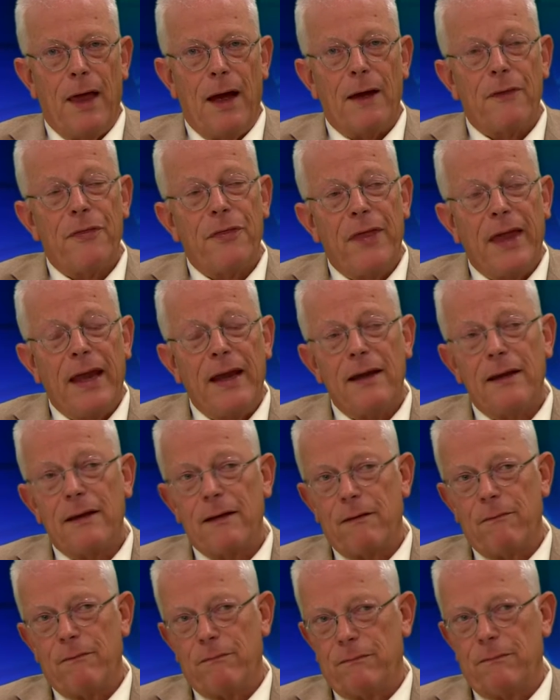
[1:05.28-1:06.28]
I think
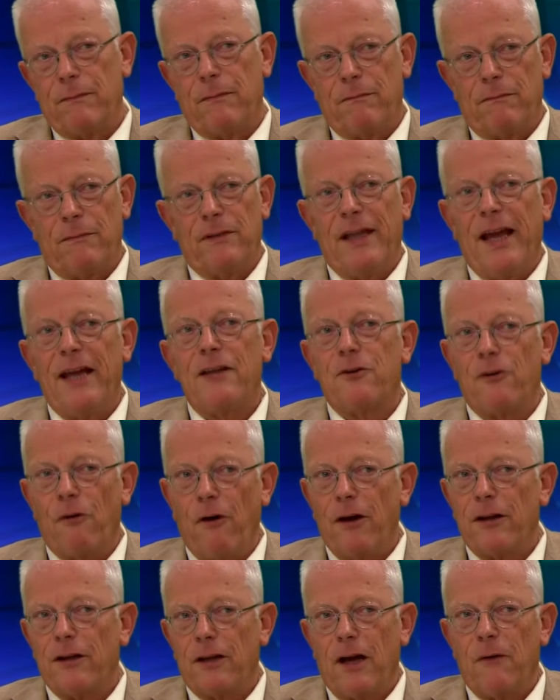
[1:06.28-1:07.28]
later
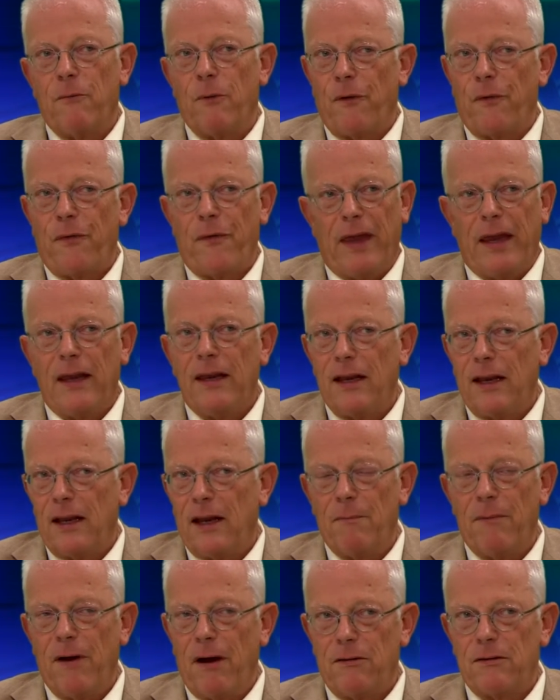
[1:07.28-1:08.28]
on I was thinking
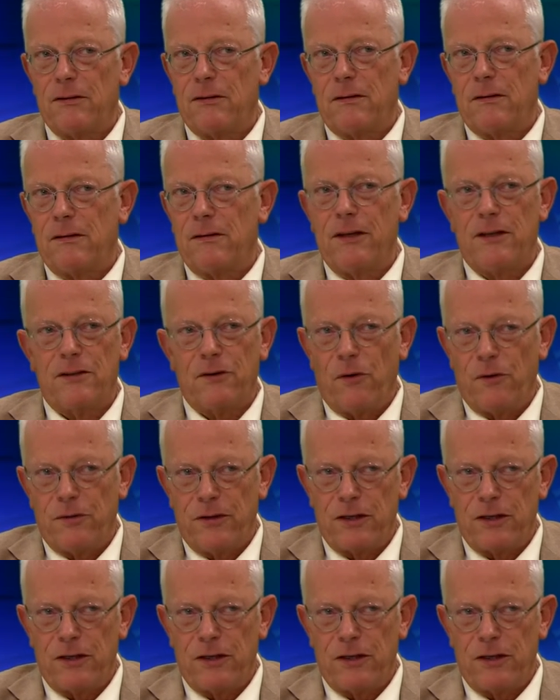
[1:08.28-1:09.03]
about this